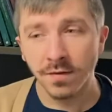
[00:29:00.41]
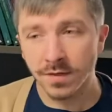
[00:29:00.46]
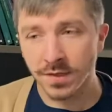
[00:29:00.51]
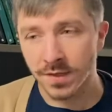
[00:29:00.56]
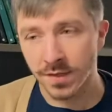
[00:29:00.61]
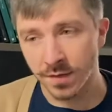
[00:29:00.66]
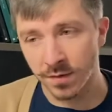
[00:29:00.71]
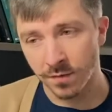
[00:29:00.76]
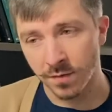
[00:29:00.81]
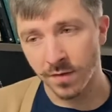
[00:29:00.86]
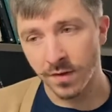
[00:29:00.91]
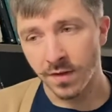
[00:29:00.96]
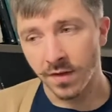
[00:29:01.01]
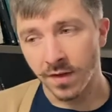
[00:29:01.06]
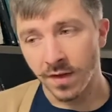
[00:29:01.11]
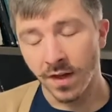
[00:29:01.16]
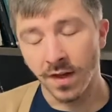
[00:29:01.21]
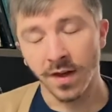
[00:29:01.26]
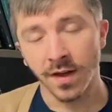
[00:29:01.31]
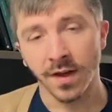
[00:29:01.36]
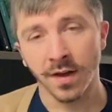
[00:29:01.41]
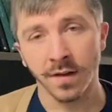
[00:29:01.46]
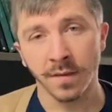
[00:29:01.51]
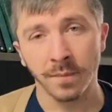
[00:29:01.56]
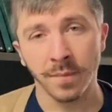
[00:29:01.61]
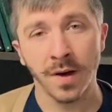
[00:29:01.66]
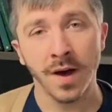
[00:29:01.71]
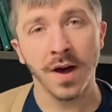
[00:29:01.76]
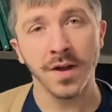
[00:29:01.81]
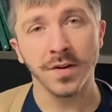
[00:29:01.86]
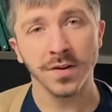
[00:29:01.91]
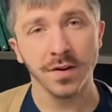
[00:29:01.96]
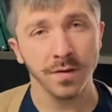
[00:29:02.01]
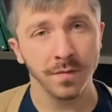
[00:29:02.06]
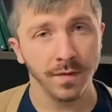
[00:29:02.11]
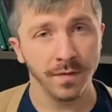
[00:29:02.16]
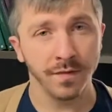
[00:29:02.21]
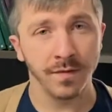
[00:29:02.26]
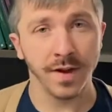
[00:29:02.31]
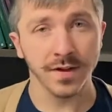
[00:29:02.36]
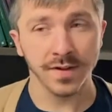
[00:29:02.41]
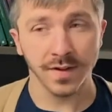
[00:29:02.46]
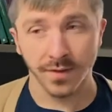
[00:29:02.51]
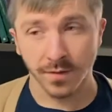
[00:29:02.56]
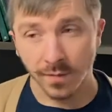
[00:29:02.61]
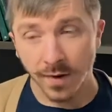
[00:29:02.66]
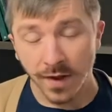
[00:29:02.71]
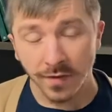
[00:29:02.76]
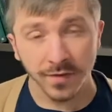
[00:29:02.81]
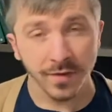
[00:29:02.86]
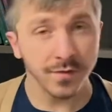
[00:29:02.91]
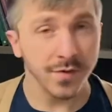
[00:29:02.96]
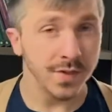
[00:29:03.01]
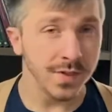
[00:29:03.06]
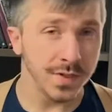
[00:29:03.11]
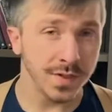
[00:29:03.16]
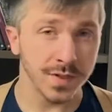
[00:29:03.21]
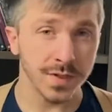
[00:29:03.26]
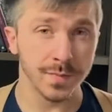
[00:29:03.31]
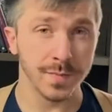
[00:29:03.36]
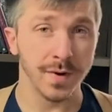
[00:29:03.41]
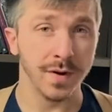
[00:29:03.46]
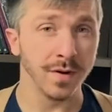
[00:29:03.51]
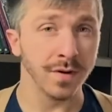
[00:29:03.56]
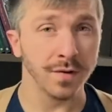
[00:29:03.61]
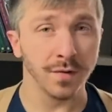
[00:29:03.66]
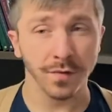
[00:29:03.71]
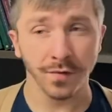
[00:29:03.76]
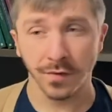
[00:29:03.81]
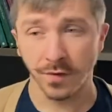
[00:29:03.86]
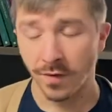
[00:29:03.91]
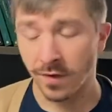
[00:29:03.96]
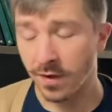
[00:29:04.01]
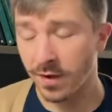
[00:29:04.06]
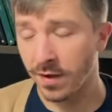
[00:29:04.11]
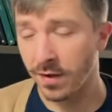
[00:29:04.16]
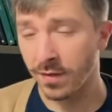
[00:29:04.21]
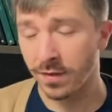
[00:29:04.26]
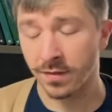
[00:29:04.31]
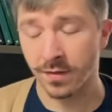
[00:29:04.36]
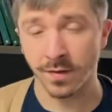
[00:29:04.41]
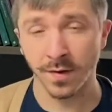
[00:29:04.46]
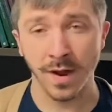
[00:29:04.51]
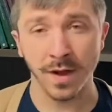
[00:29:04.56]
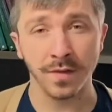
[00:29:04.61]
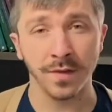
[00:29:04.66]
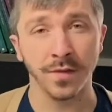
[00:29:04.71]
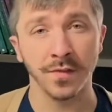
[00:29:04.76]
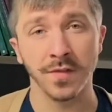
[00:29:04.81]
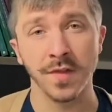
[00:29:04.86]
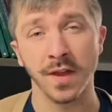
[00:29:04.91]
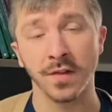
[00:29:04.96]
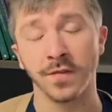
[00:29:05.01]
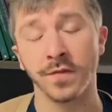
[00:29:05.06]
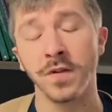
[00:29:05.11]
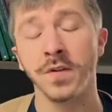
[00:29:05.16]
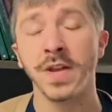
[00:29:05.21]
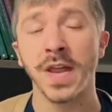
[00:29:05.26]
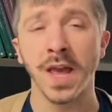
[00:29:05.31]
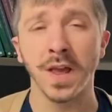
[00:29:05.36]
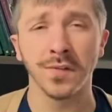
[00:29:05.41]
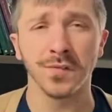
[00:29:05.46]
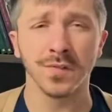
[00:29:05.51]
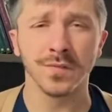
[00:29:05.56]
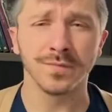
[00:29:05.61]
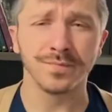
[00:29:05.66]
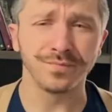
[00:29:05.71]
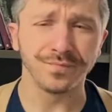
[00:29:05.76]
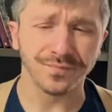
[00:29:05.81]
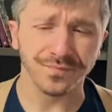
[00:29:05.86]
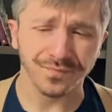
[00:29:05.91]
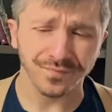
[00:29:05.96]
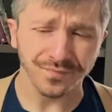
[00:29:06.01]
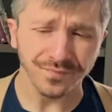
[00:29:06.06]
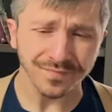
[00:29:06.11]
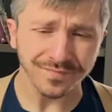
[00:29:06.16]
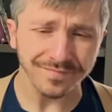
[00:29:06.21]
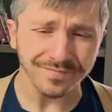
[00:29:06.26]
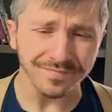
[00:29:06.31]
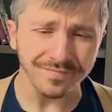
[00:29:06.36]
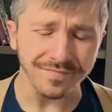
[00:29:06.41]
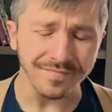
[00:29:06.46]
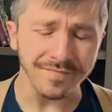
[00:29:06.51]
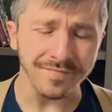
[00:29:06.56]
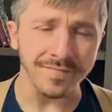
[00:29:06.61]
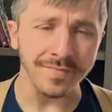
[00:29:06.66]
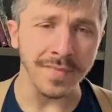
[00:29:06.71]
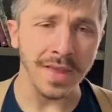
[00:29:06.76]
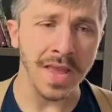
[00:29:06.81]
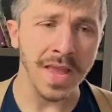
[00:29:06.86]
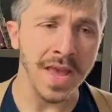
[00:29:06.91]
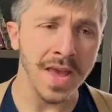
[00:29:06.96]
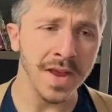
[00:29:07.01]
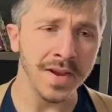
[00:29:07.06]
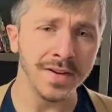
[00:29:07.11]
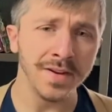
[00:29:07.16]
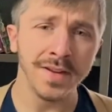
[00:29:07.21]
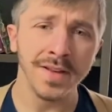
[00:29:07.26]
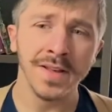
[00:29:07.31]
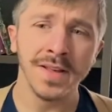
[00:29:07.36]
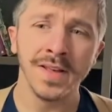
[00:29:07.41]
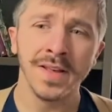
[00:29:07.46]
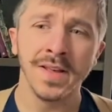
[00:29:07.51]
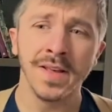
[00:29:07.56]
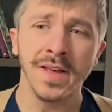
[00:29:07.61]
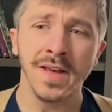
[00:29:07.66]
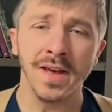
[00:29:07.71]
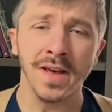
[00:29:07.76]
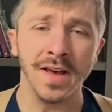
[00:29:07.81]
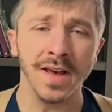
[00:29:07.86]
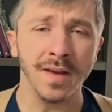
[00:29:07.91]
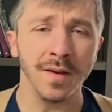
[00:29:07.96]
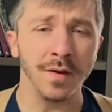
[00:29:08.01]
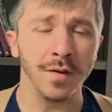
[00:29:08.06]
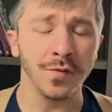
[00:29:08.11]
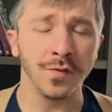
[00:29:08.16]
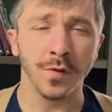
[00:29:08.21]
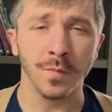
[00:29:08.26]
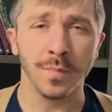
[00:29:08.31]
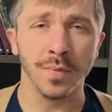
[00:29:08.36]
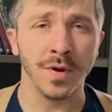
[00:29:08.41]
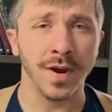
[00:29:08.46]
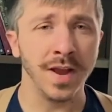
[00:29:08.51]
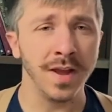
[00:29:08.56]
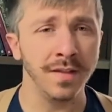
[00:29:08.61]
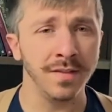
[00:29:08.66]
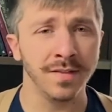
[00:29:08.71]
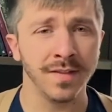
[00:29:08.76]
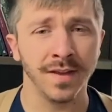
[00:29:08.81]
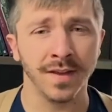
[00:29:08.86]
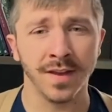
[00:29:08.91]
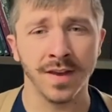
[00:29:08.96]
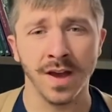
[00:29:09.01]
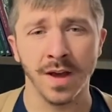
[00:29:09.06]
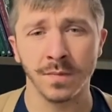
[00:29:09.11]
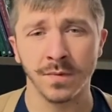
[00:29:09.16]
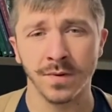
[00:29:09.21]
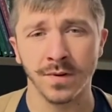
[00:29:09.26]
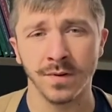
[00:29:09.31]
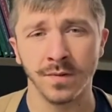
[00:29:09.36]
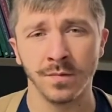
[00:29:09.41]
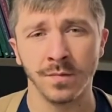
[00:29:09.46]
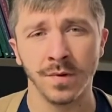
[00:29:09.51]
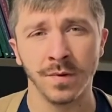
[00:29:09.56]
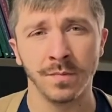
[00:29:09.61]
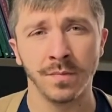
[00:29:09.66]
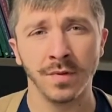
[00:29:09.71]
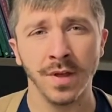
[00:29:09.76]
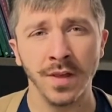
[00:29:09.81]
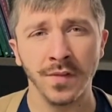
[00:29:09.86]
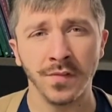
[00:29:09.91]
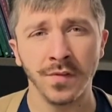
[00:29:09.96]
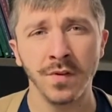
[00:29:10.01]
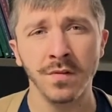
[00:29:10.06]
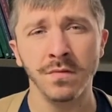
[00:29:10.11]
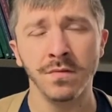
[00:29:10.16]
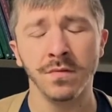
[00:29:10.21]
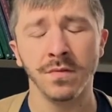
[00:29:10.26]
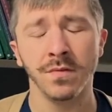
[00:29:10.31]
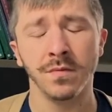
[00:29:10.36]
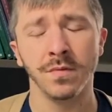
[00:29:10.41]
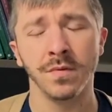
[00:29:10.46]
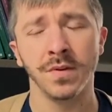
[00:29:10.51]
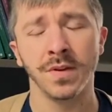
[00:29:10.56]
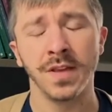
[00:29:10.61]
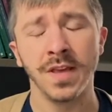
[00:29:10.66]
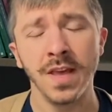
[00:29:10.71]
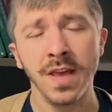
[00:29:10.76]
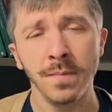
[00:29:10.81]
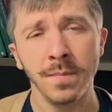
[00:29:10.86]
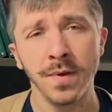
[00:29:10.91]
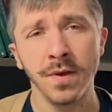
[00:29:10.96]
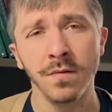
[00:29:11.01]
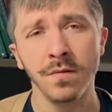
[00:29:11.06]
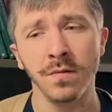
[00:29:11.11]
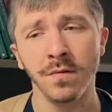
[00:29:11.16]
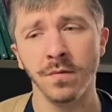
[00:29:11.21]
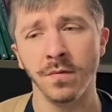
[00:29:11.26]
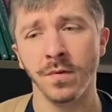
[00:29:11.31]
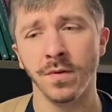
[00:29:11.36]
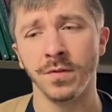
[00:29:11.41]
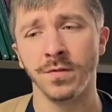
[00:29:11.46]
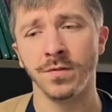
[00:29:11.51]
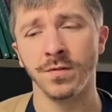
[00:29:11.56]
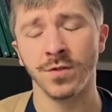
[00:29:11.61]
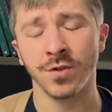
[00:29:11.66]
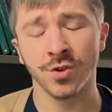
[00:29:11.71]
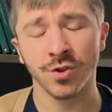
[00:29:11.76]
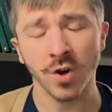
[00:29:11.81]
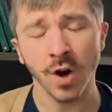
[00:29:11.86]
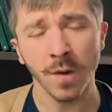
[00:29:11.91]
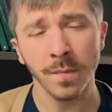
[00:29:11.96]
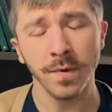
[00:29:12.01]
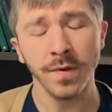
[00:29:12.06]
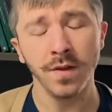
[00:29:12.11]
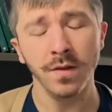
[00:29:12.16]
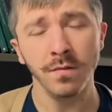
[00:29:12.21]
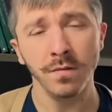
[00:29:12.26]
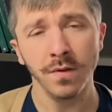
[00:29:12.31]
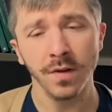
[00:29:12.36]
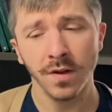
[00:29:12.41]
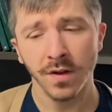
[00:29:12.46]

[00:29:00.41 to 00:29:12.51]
to ponder and reflect on the rest of Jesus' miracles throughout these next few days. And I also pray that God would bless you, would keep you, would sharpen you,